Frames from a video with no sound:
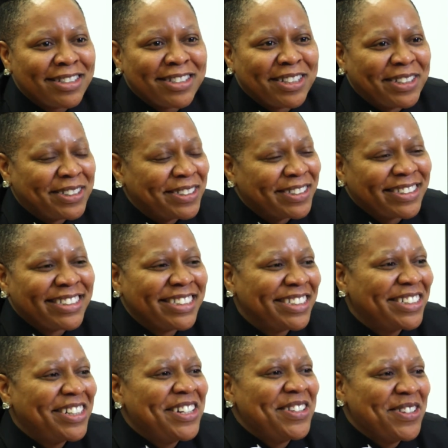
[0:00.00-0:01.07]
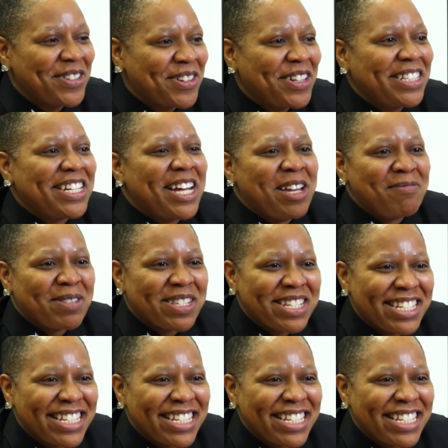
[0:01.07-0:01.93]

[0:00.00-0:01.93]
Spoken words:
So all those great times.